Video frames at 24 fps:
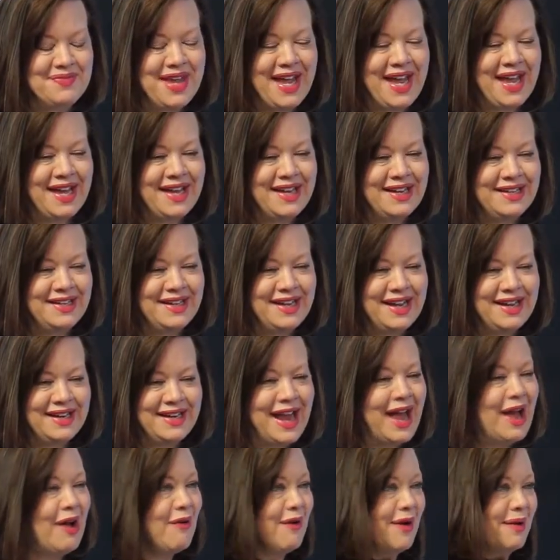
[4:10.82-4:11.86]
And
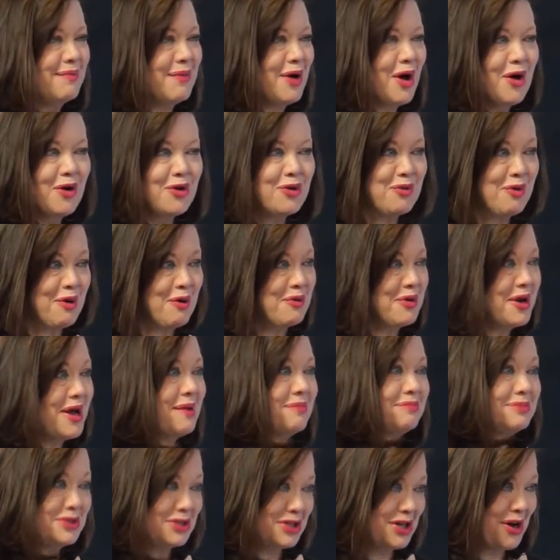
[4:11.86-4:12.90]
now I'm all grown
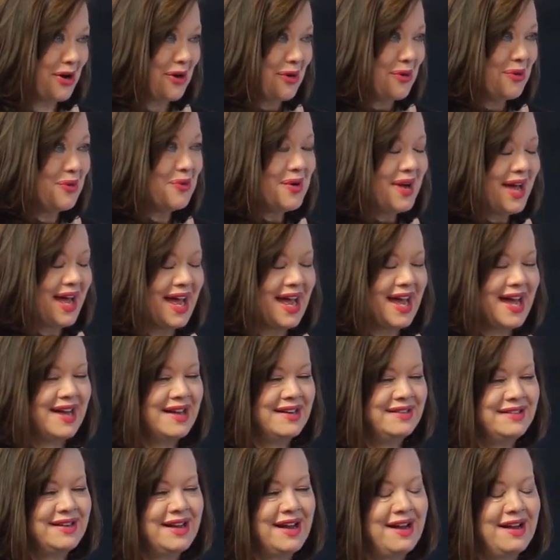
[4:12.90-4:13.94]
up Joe.
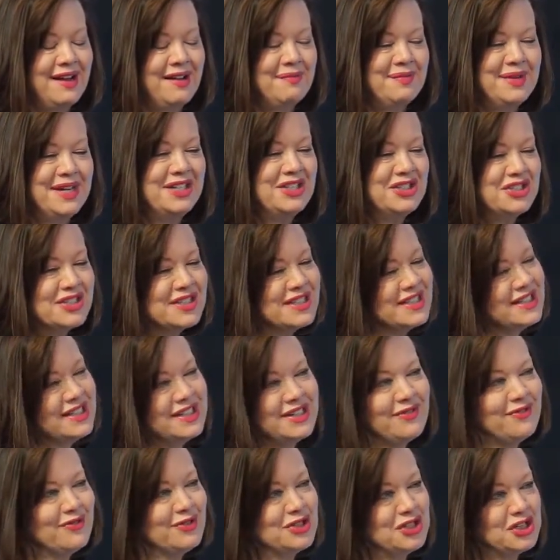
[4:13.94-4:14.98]
And it's just a
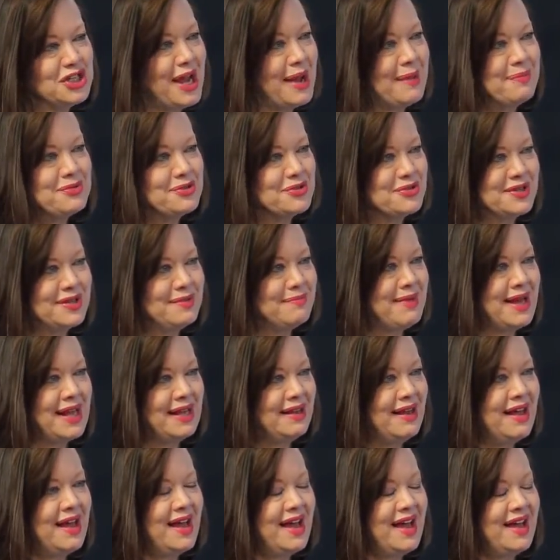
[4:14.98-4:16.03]
different chapter in my
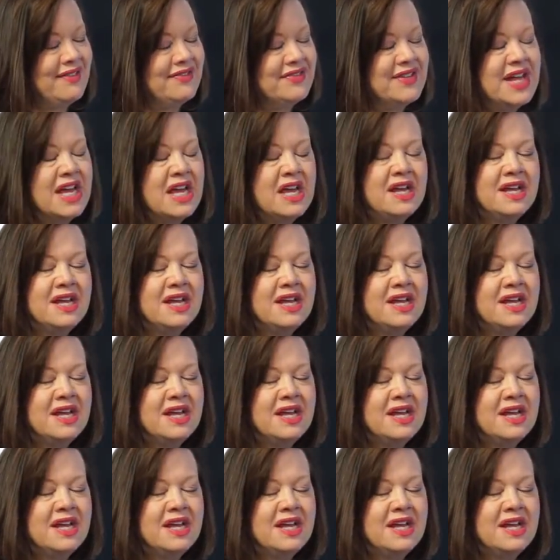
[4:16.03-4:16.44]
life.